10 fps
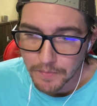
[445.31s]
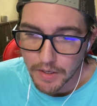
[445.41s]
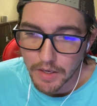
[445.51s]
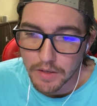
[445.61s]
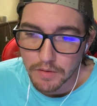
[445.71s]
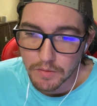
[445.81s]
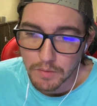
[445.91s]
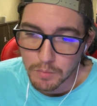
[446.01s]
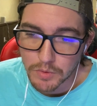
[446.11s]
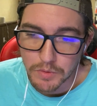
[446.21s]
and
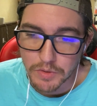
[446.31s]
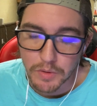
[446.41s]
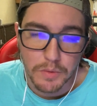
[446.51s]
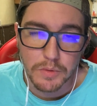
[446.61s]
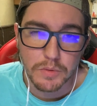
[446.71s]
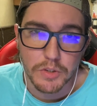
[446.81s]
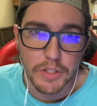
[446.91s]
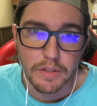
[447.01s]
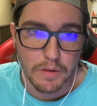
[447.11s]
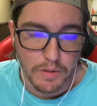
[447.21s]
we'll do this whole
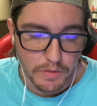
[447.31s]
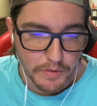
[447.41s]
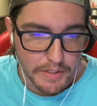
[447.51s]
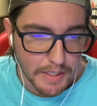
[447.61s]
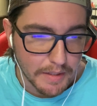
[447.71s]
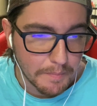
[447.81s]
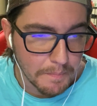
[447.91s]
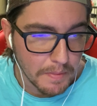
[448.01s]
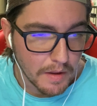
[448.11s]
shit all over again.